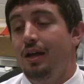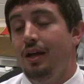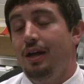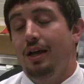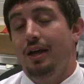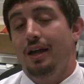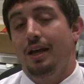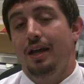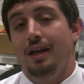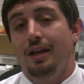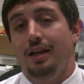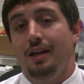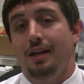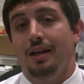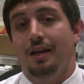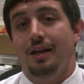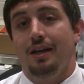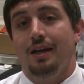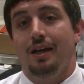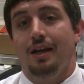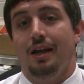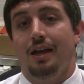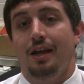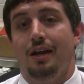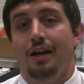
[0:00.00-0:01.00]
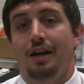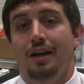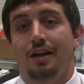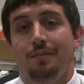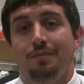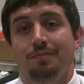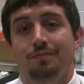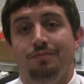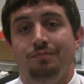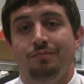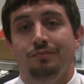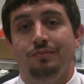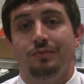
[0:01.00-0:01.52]
And
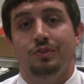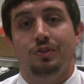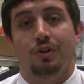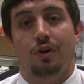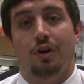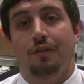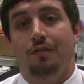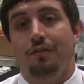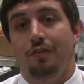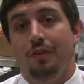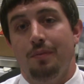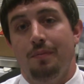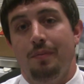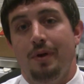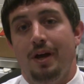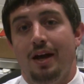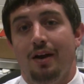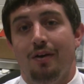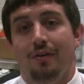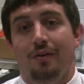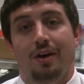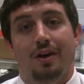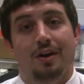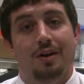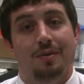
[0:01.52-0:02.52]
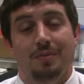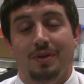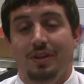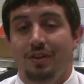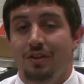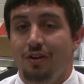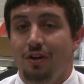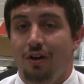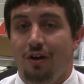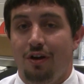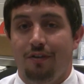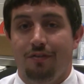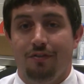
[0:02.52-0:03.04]
I'm sorry for the background. I'm in
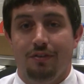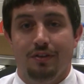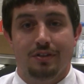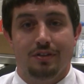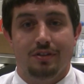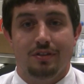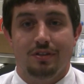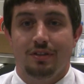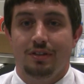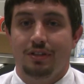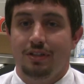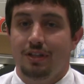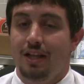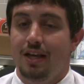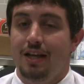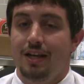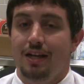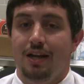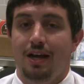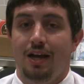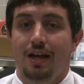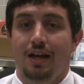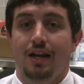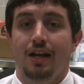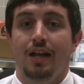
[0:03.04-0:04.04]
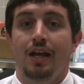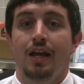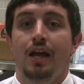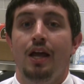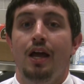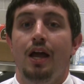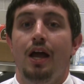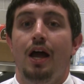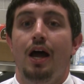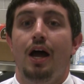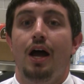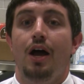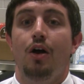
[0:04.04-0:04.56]
the office late night.
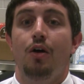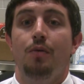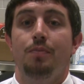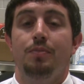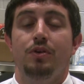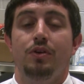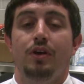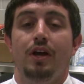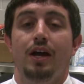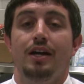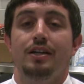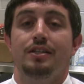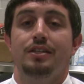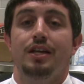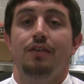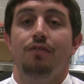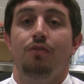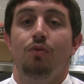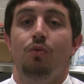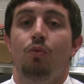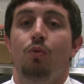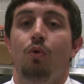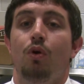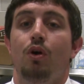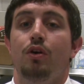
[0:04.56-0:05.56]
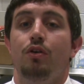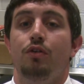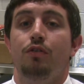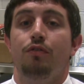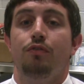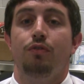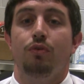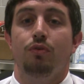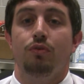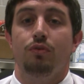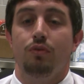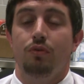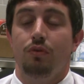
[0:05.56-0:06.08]
I hope you guys have a
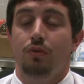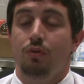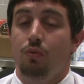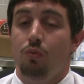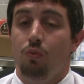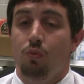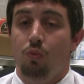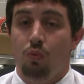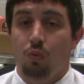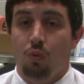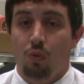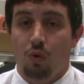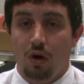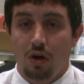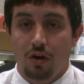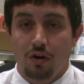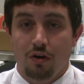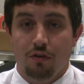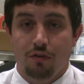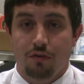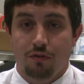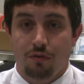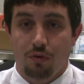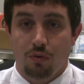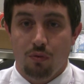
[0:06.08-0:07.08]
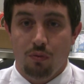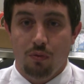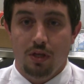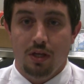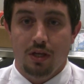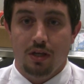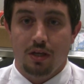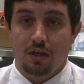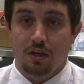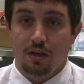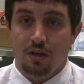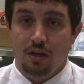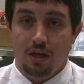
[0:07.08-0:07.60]
wonderful, wonderful
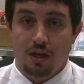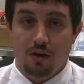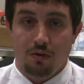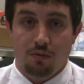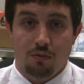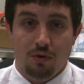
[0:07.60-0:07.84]
week and